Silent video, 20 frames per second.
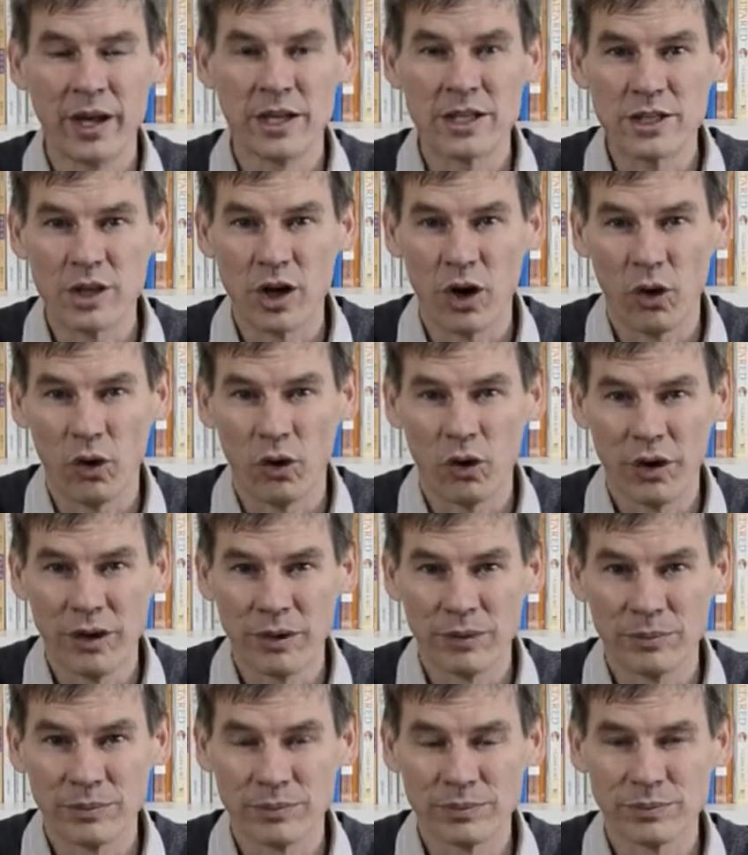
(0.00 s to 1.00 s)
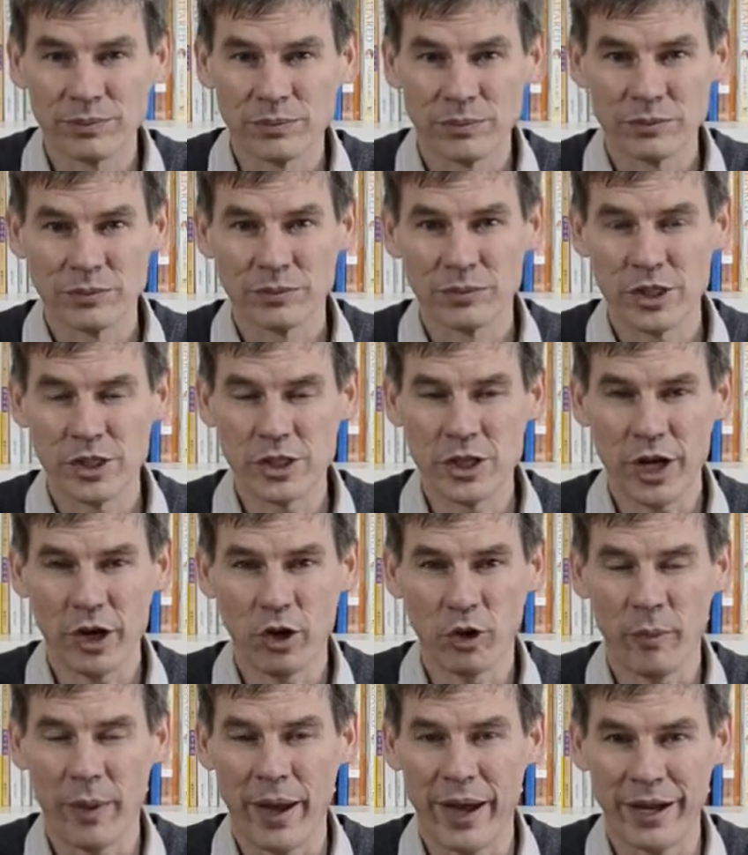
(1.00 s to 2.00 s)
So the
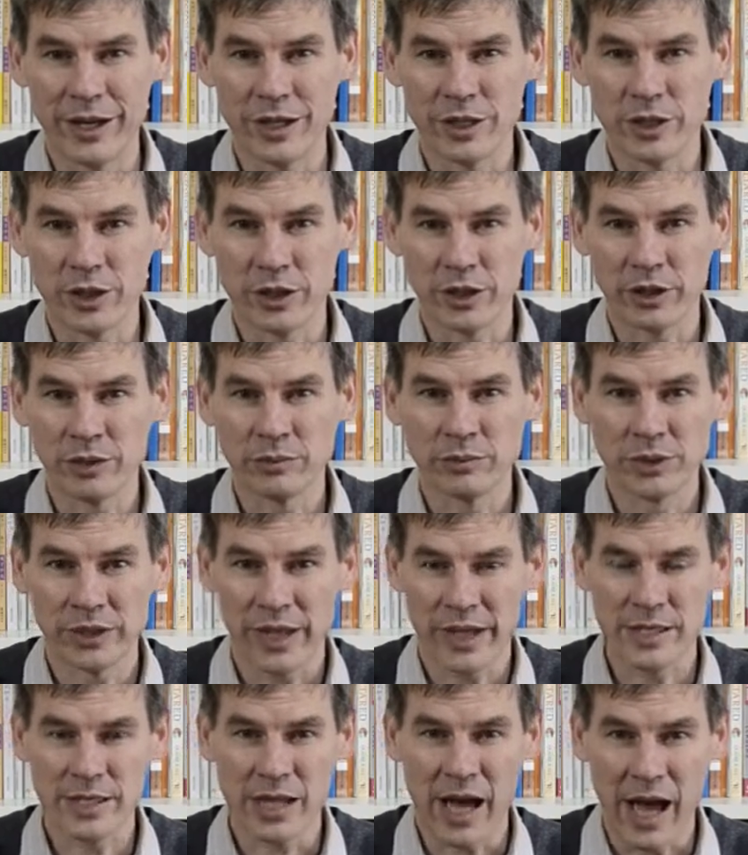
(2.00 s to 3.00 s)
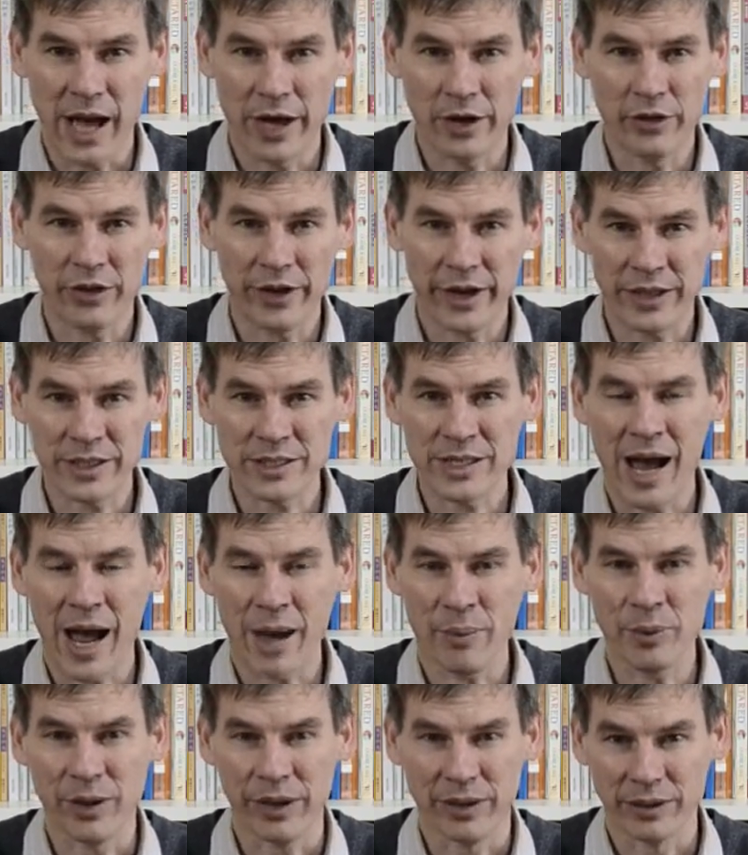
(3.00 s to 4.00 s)
general manager says, "On to the next
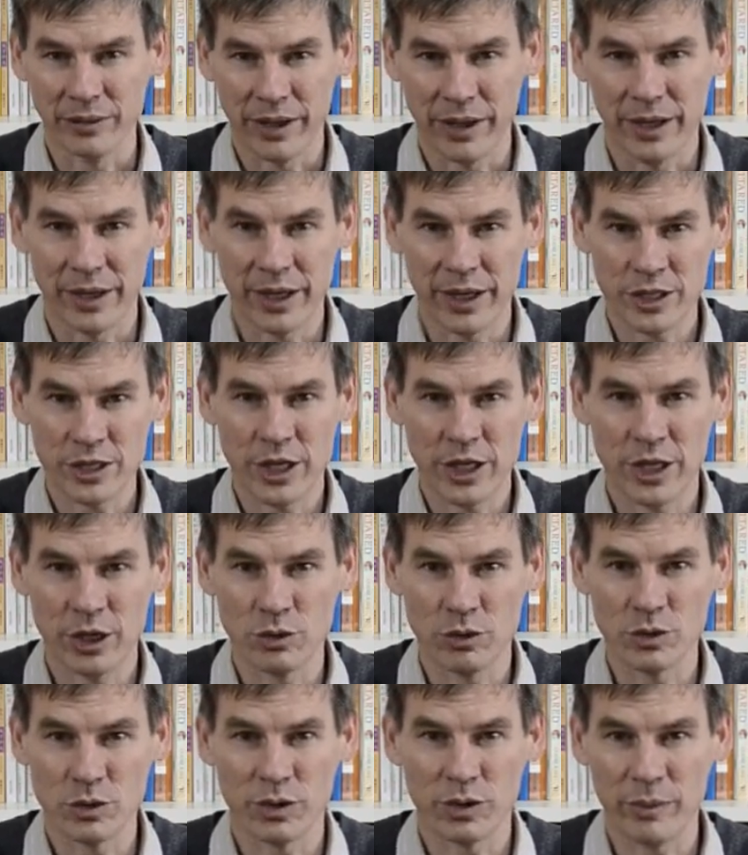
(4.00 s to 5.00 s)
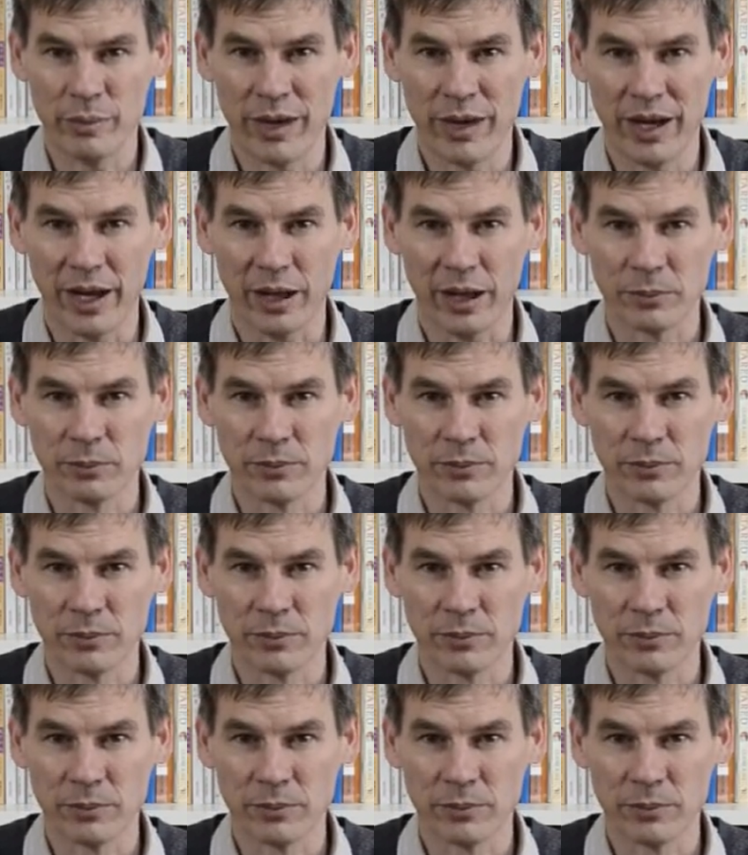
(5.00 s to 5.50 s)
topic," and continues with the meeting.